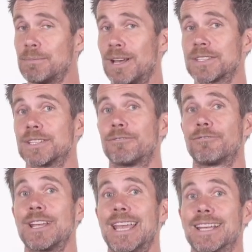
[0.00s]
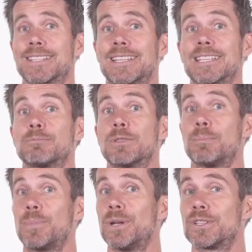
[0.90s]
months of free access with the
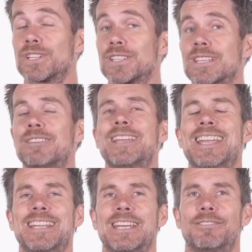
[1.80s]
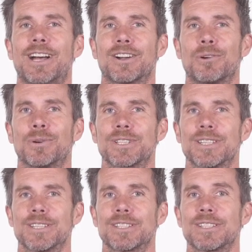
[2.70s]
purchase of any of our
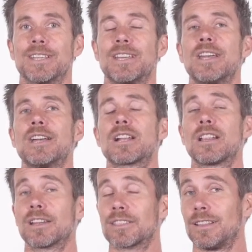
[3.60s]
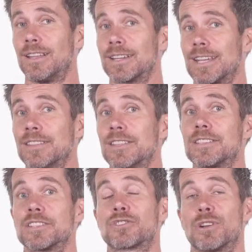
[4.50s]
courses. Click the link in the
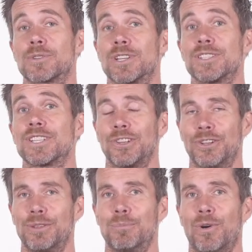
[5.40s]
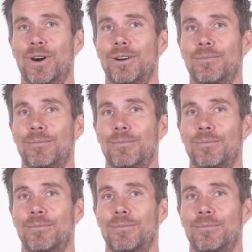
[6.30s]
description to learn more.